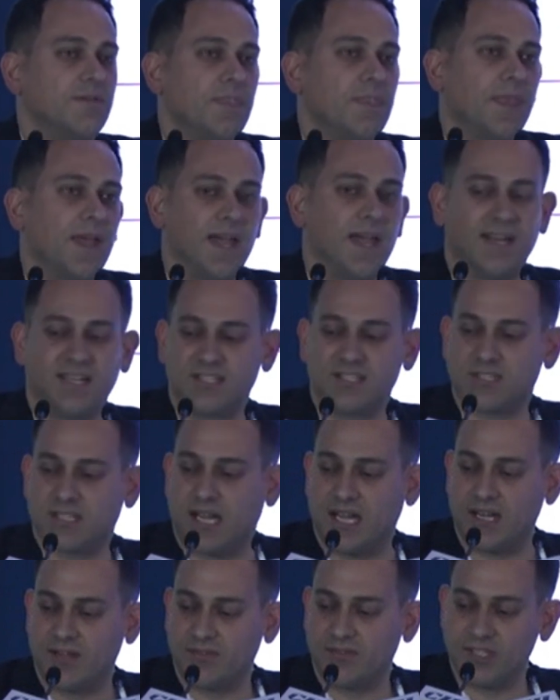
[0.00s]
And it's
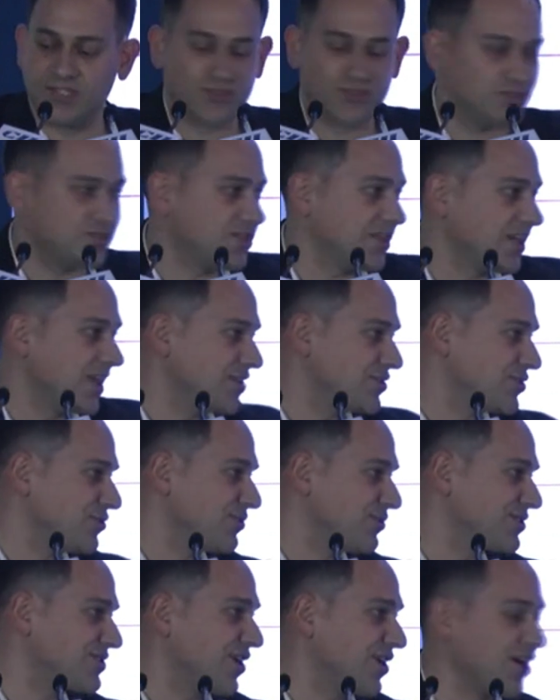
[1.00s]
kind of interesting, as you
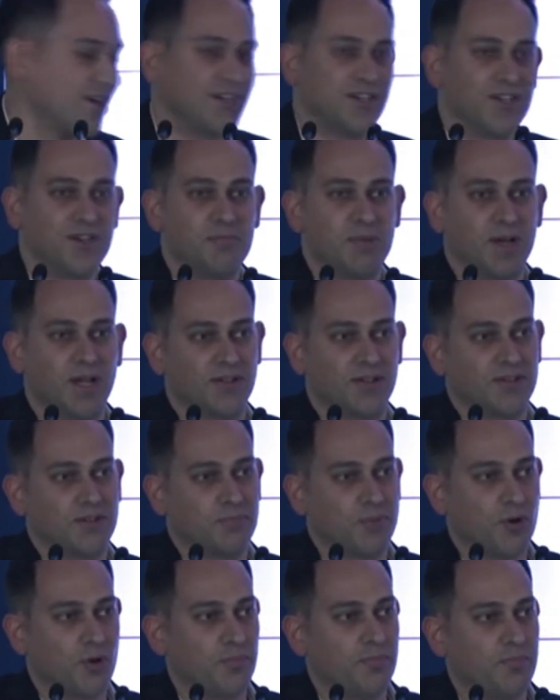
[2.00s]
were talking about
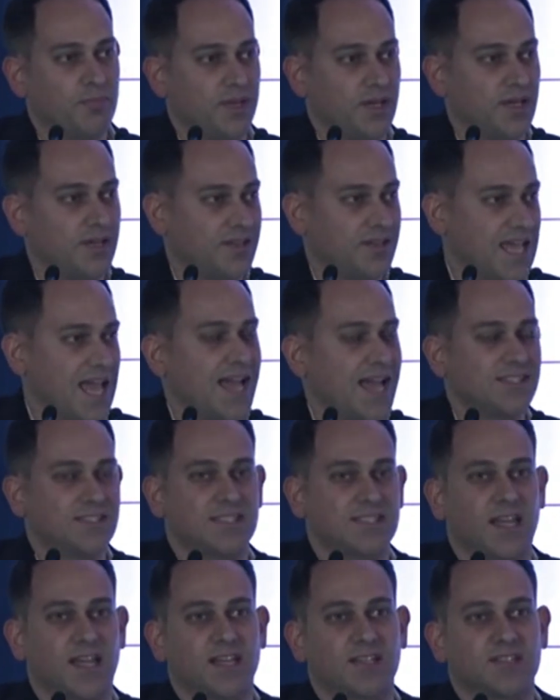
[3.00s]
the gas
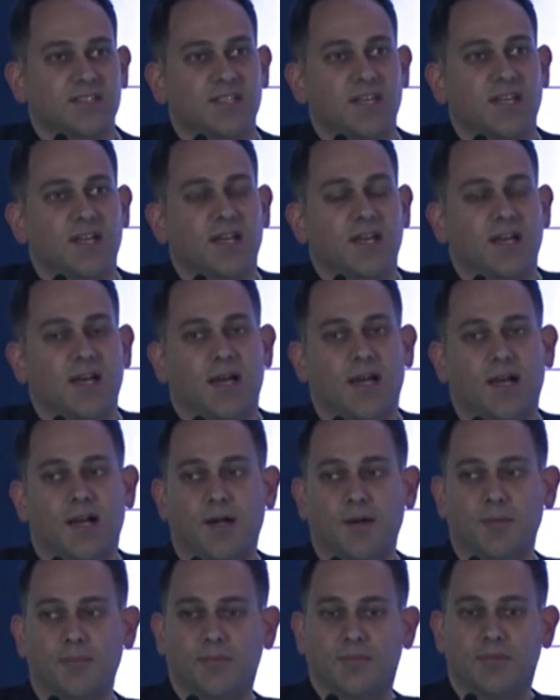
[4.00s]
tanks,
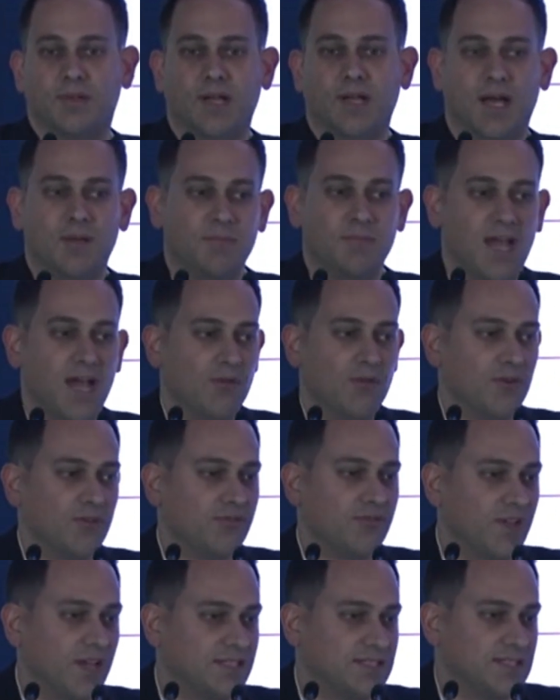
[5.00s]
I'm now
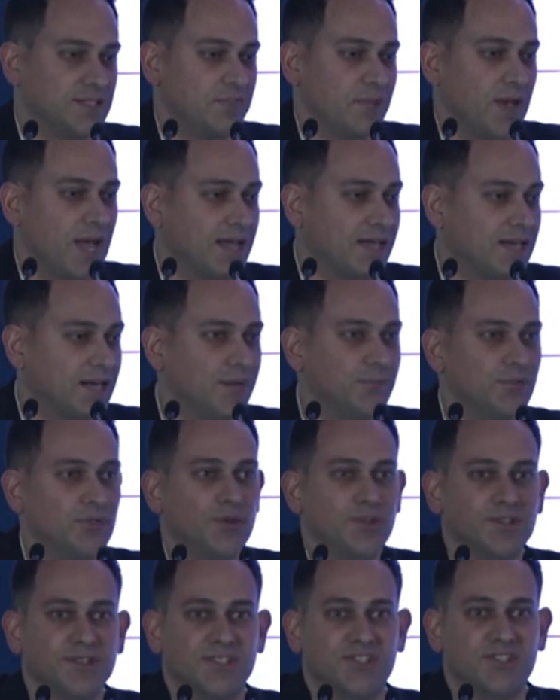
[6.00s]
reflecting back, and I'm
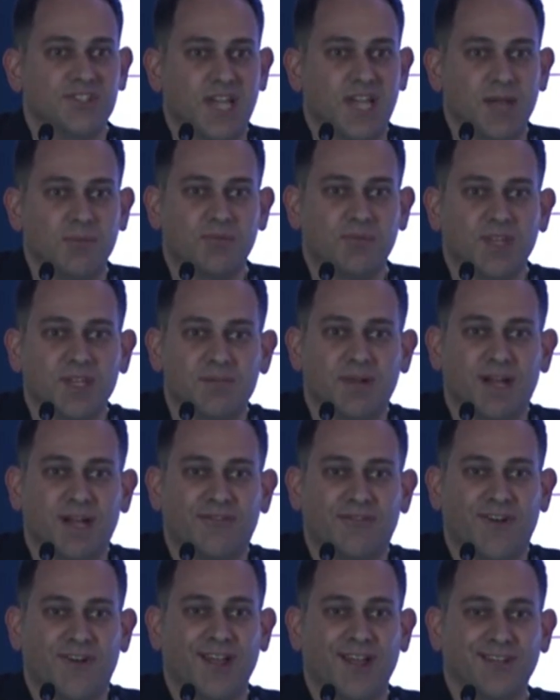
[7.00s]
doing the same thing my
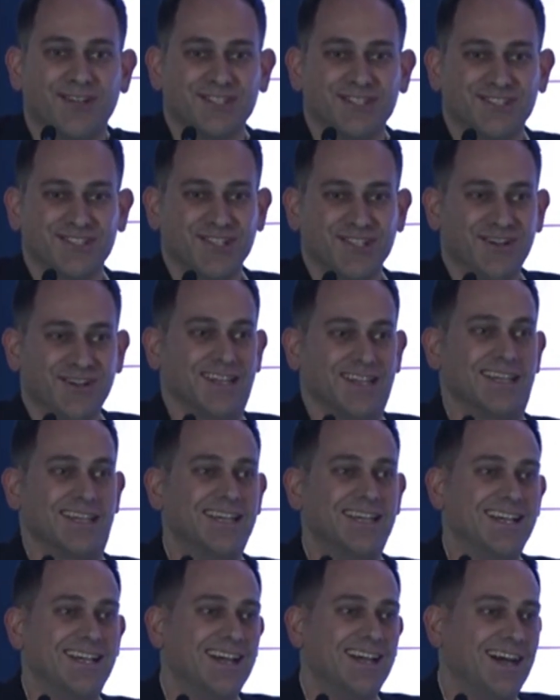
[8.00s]
father's doing
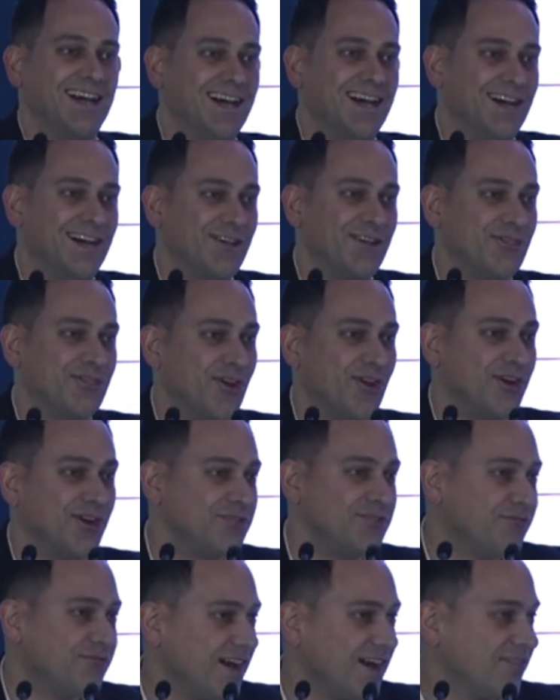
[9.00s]

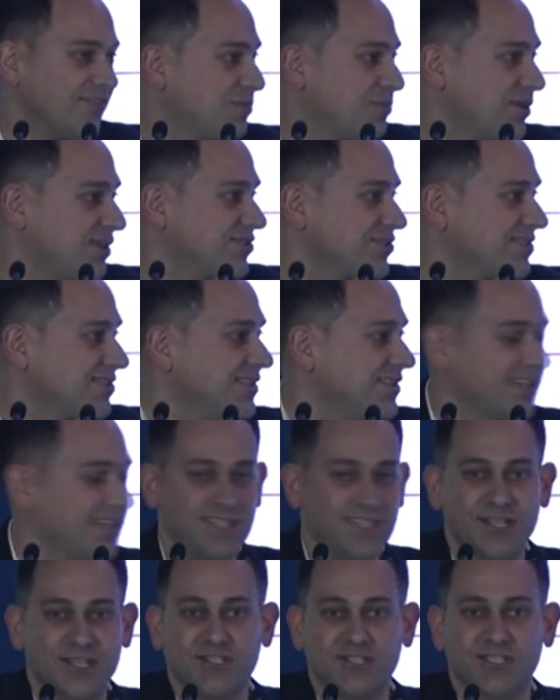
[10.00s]
35 plus
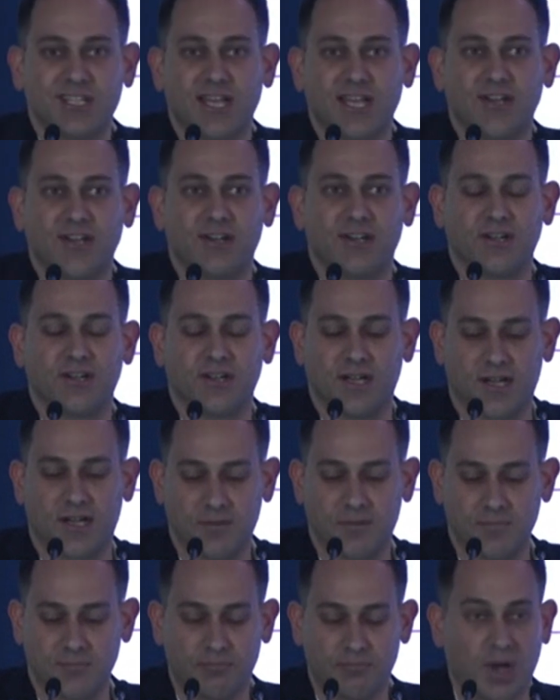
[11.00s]
years later.
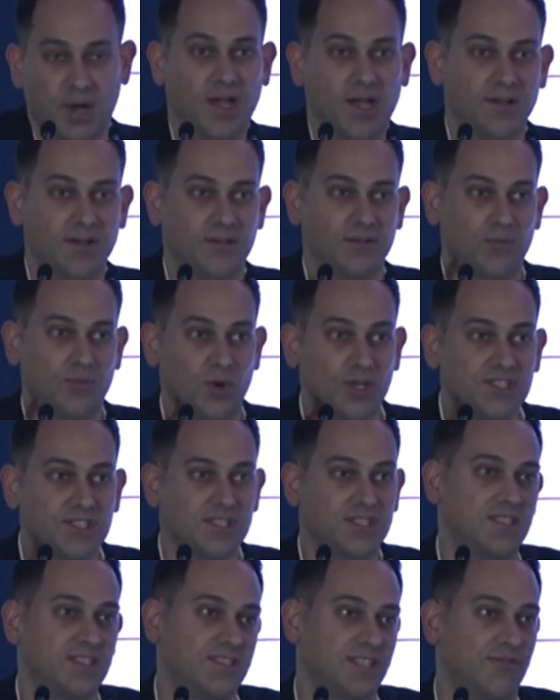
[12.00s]
But what's
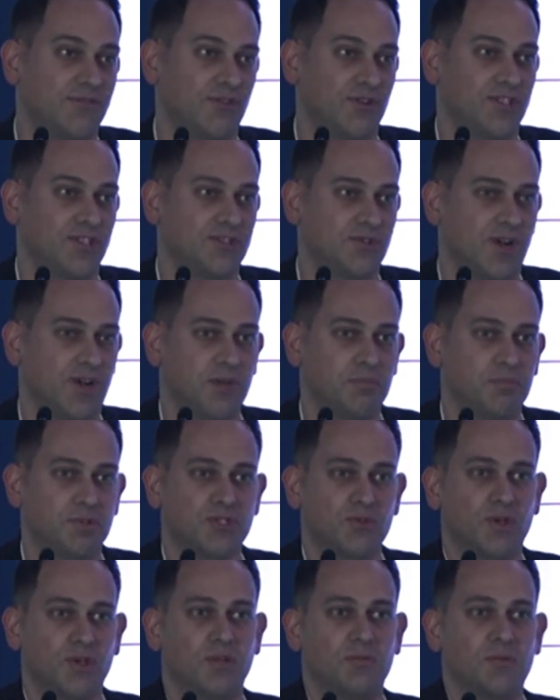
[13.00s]
the difference, right,
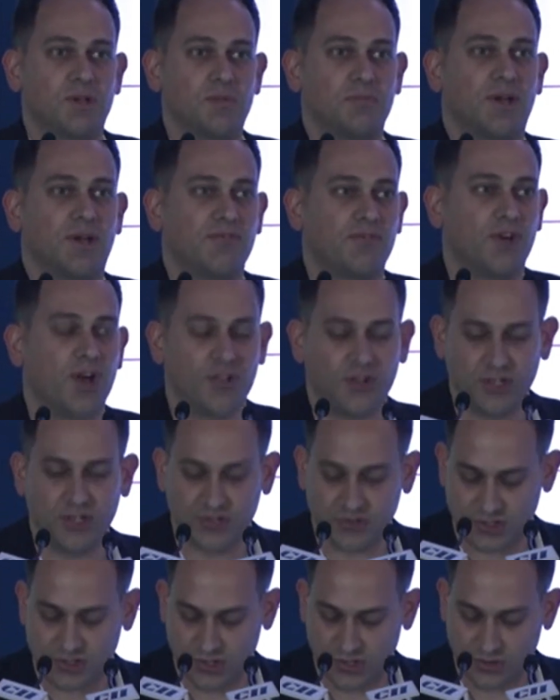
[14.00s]
between what my father
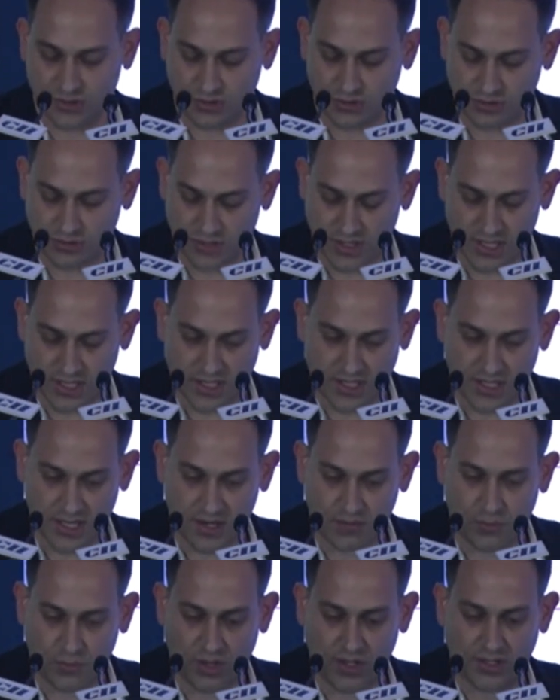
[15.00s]
used to do
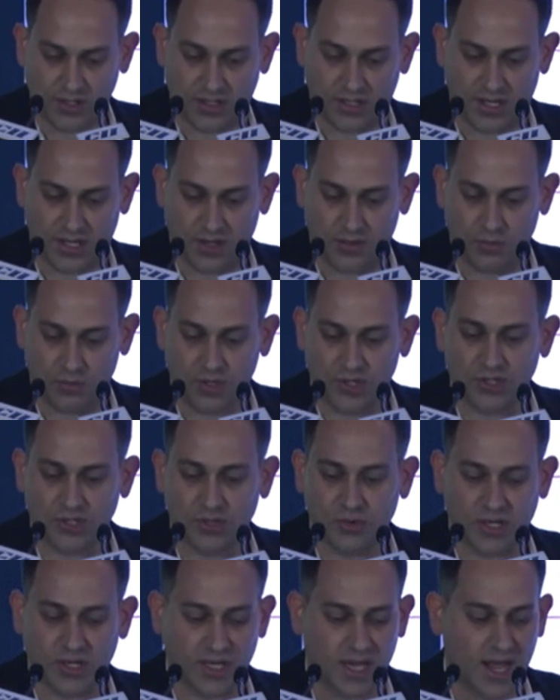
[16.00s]
and what we're
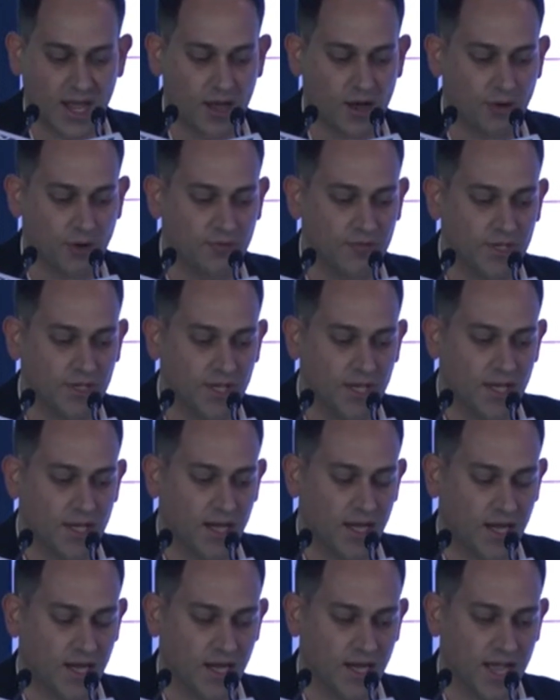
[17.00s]
doing now?
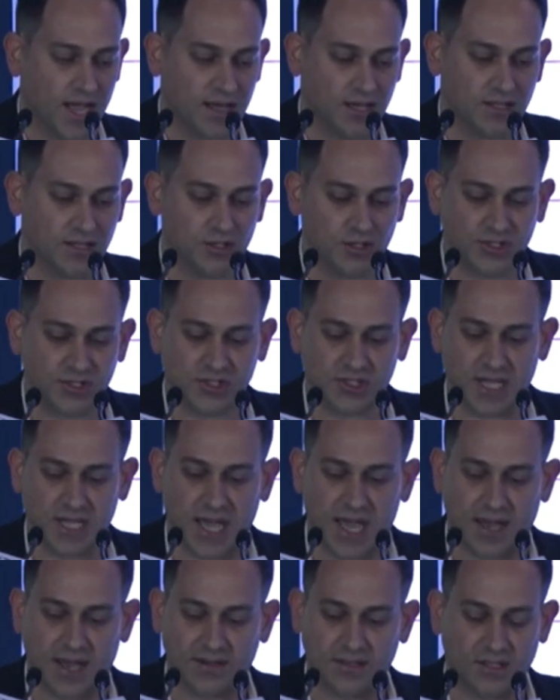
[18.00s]
And a little
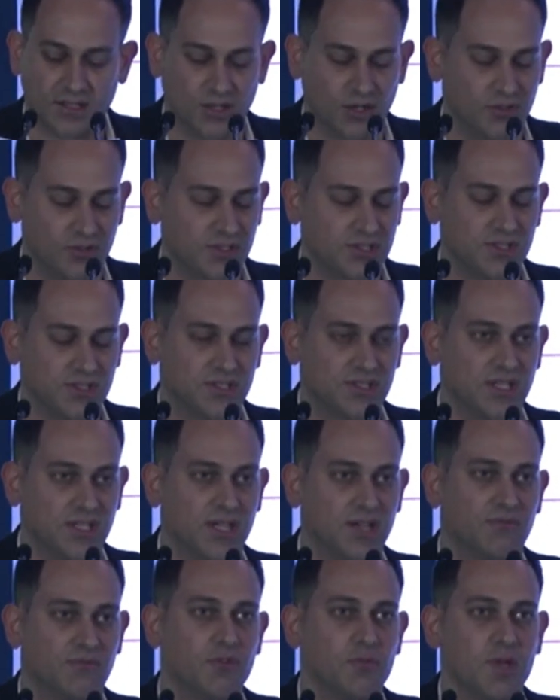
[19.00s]
stat, you know, this is
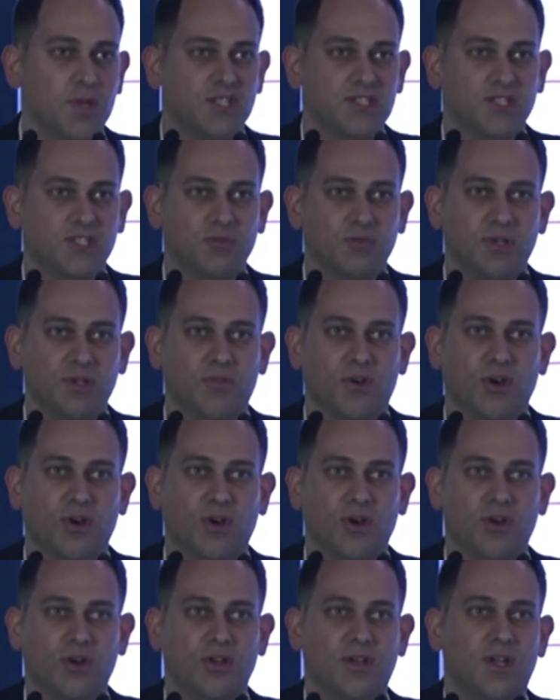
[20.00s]
information we've
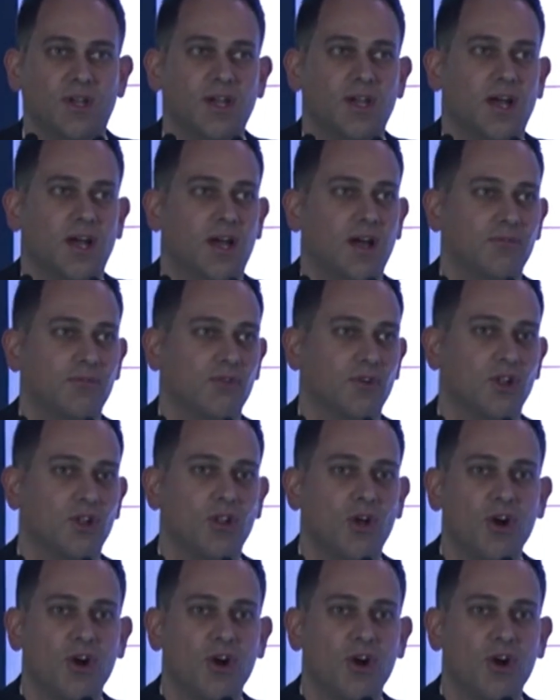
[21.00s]
heard for a long